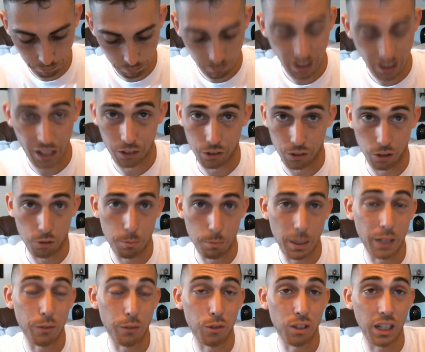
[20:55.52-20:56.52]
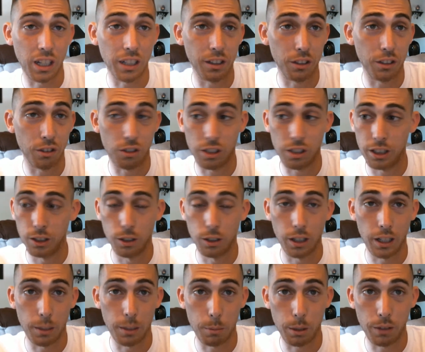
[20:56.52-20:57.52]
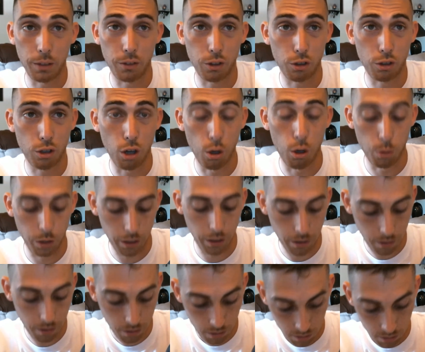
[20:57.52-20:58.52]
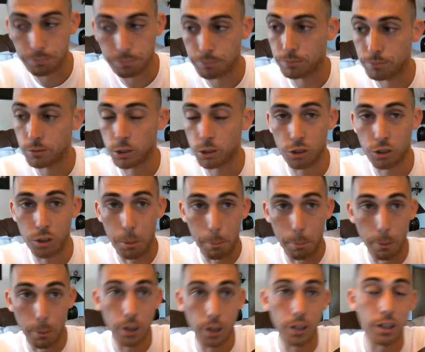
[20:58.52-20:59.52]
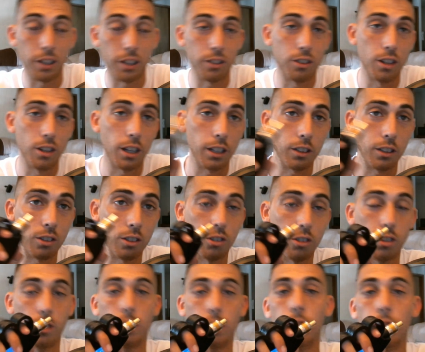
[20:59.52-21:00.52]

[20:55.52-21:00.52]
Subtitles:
Yes, it's made of stainless steel, and I believe it's coated. The button is nice.